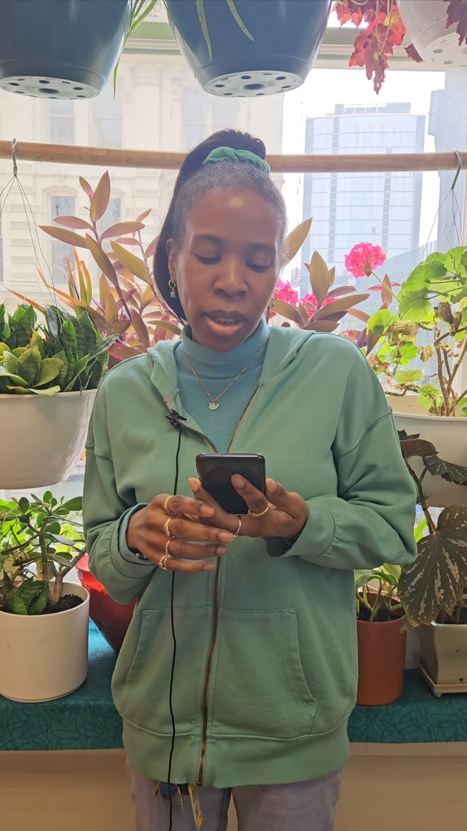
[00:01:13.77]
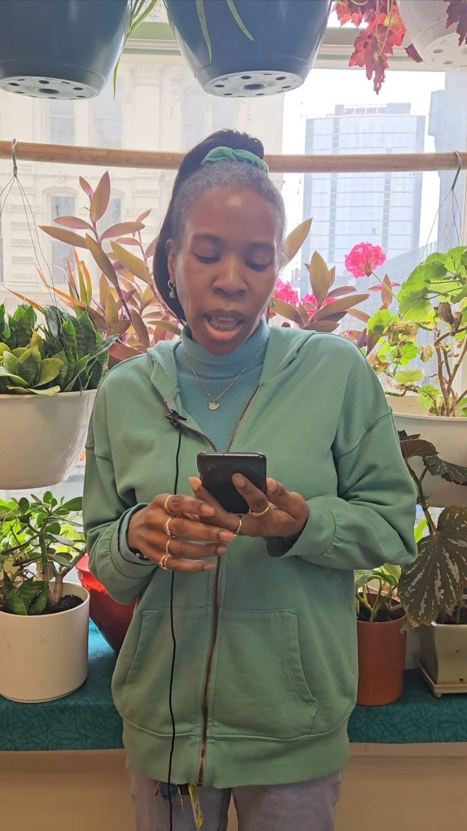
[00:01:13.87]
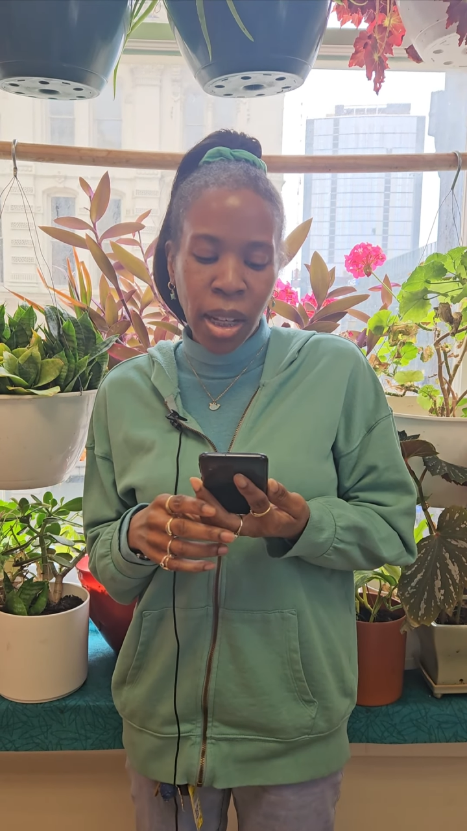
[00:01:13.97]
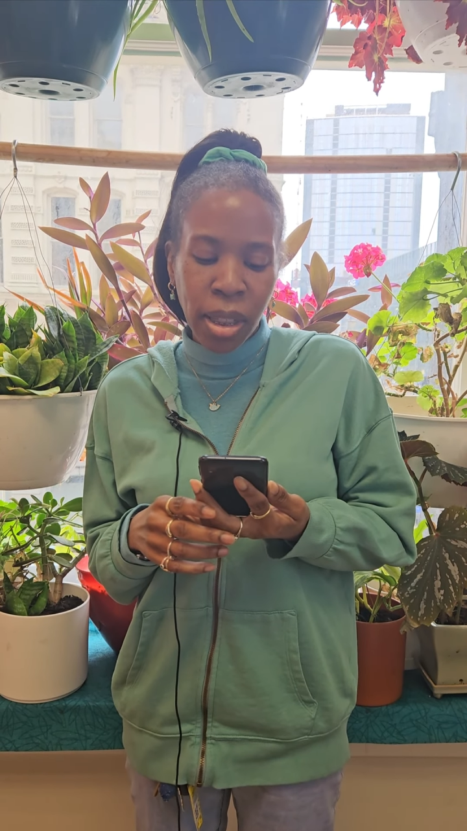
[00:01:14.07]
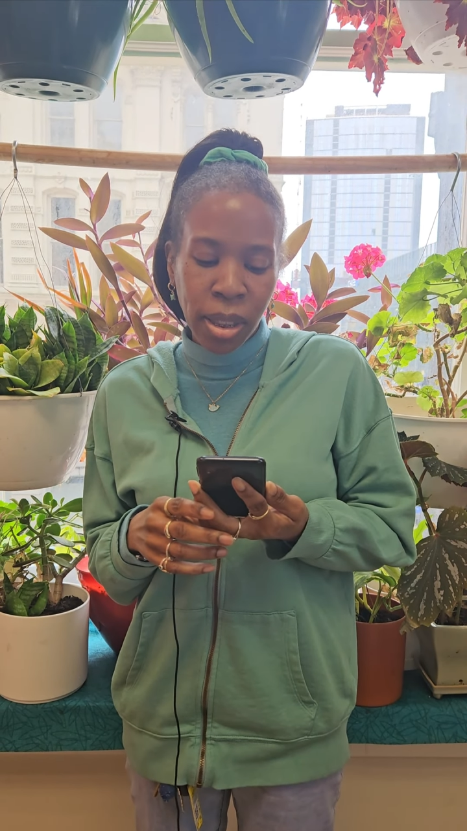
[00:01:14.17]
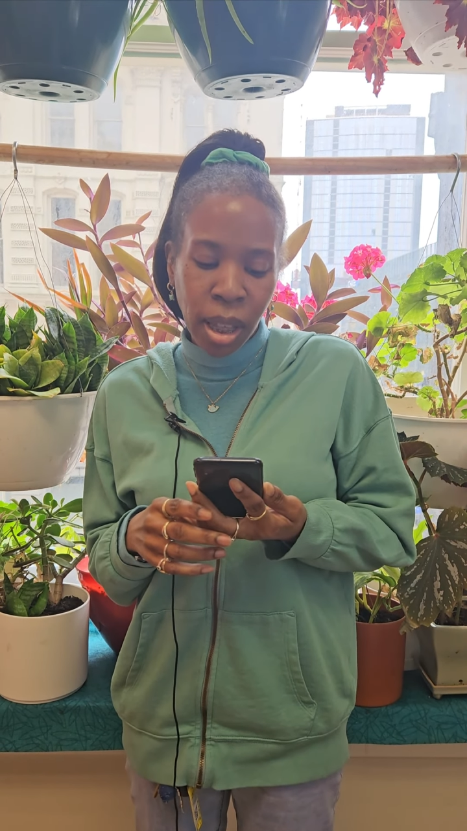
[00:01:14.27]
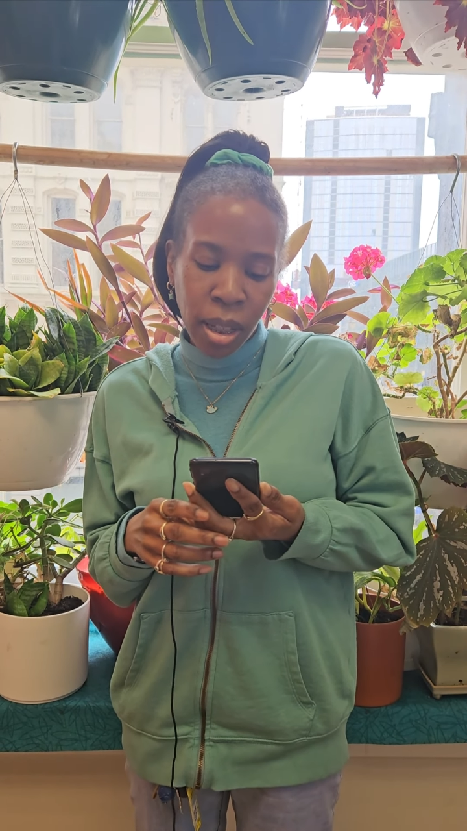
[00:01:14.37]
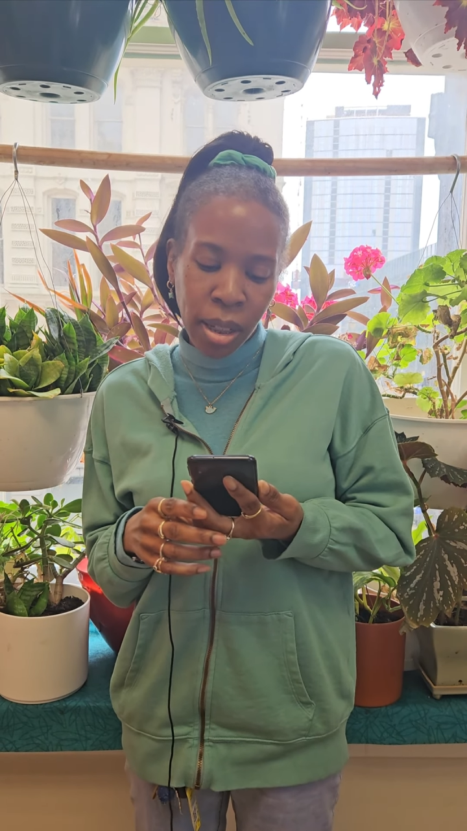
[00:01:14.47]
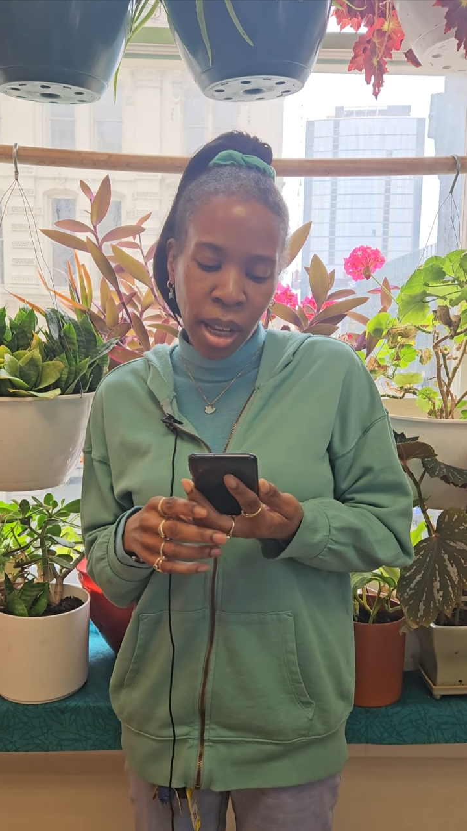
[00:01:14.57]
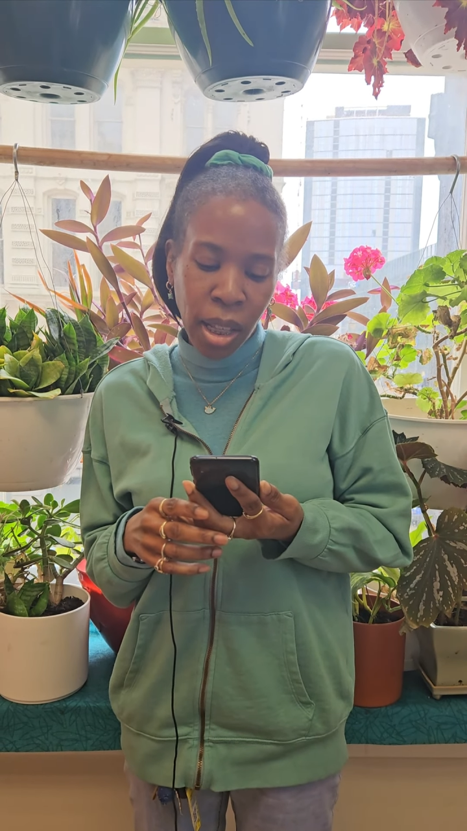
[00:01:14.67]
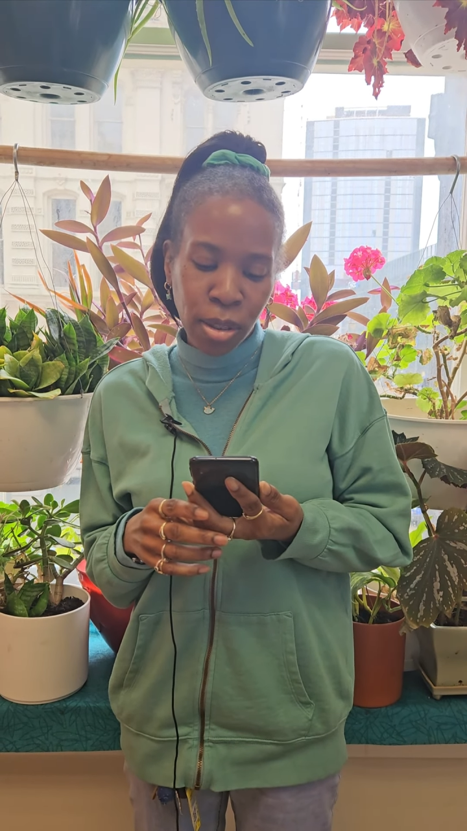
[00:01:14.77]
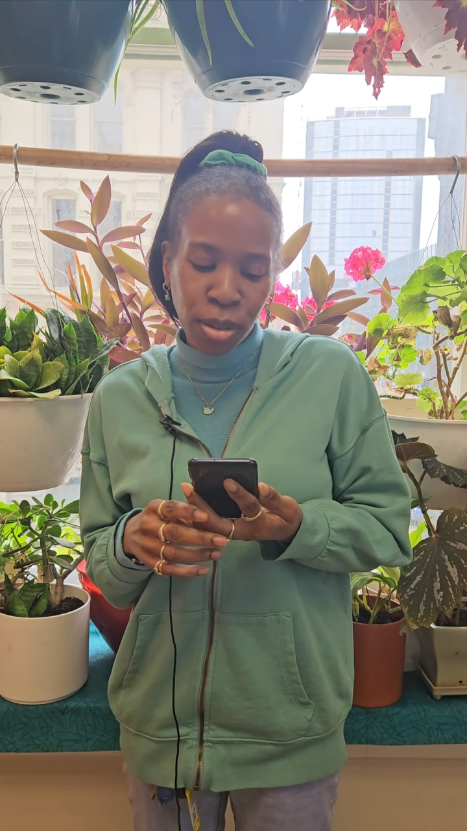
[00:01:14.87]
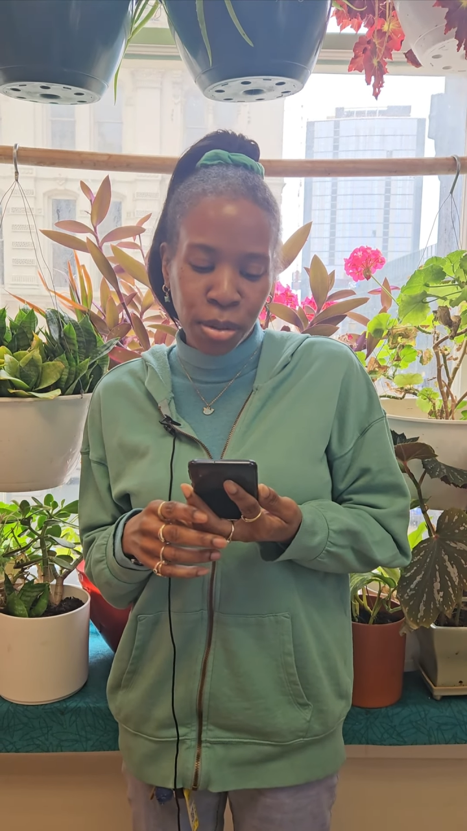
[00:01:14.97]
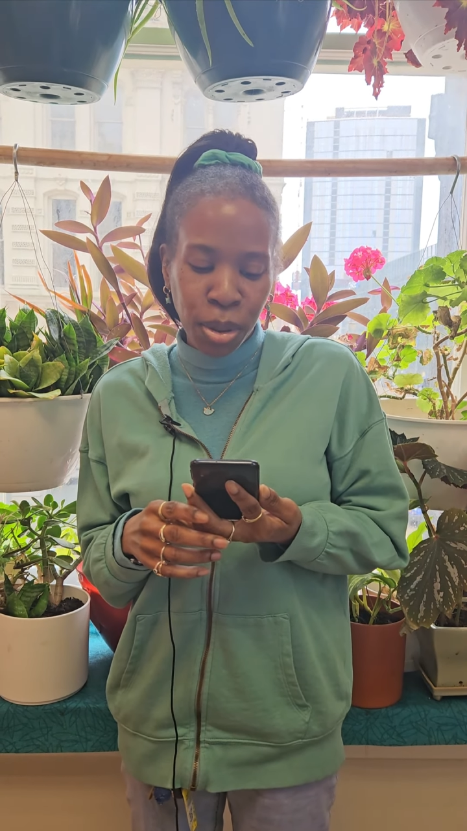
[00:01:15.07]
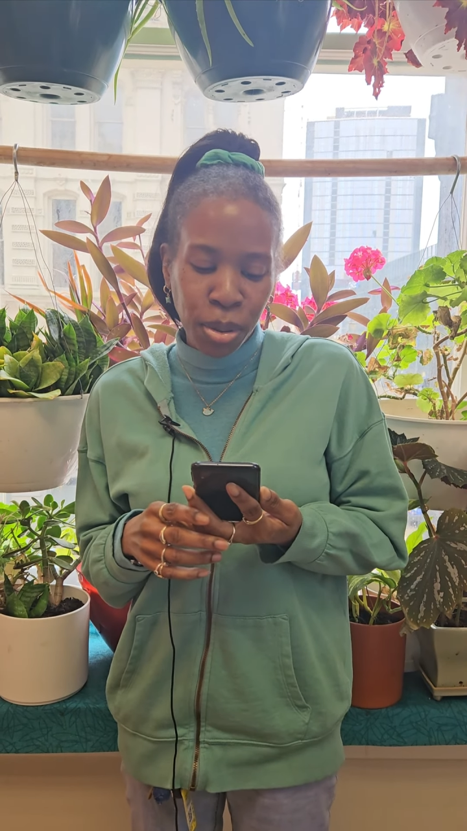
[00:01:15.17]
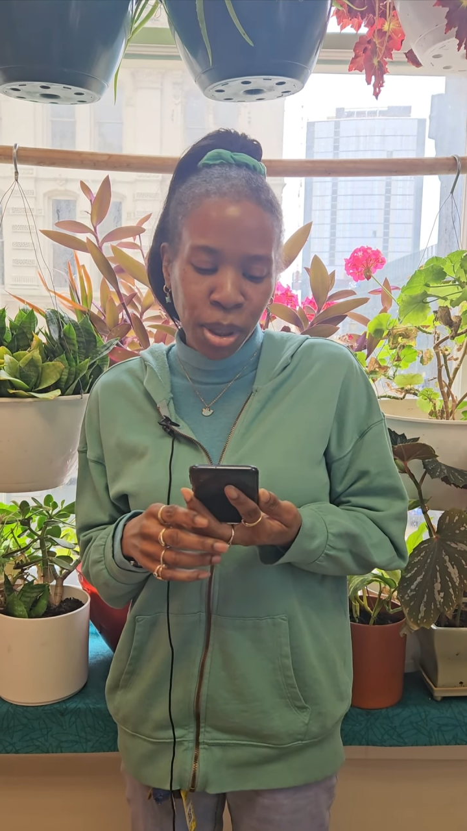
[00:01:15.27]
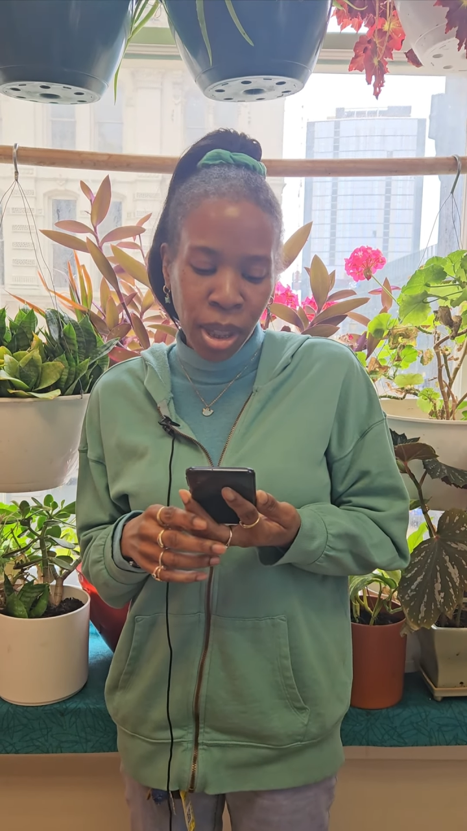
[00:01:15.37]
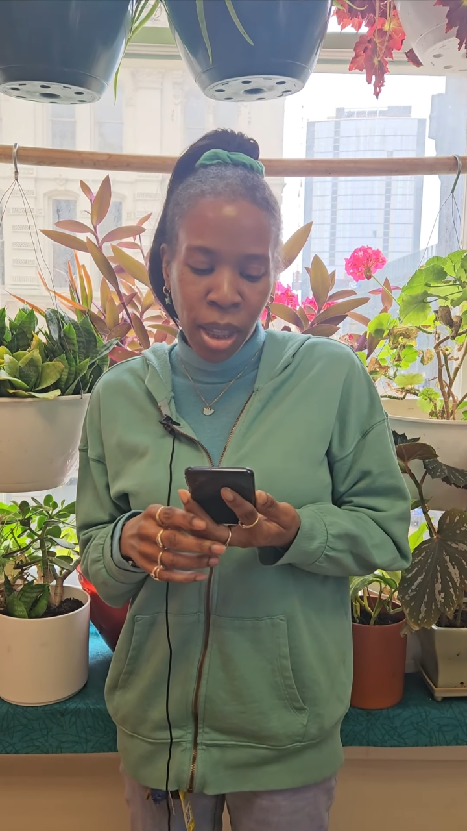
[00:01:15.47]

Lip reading: that is not true.